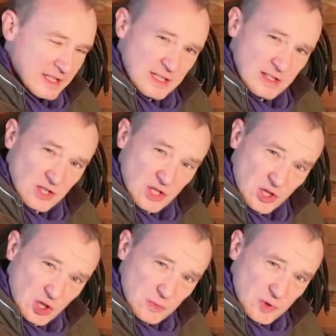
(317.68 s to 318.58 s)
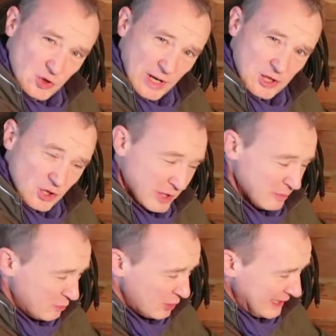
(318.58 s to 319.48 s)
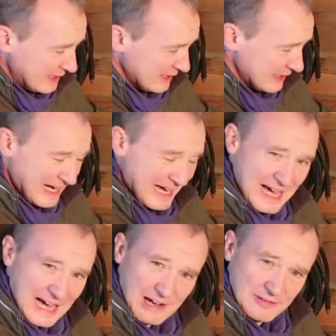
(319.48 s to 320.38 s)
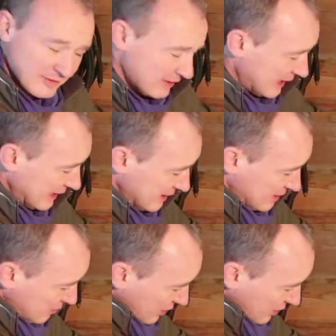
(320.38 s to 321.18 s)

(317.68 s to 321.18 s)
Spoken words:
This is the scoop stretcher, and it breaks in half, and